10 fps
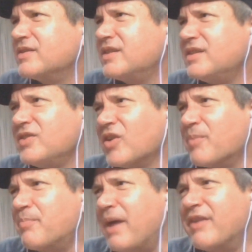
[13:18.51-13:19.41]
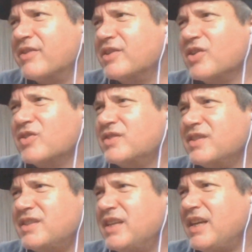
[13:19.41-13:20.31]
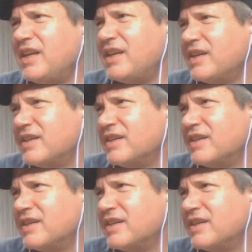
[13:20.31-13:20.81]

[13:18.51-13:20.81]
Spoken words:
She's not a paradox, is she?